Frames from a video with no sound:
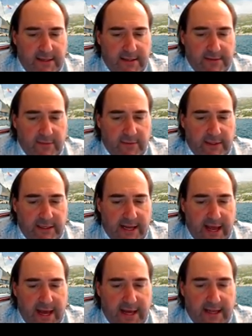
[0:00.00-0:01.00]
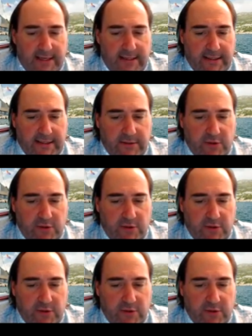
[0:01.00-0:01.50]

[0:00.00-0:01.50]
So we need to add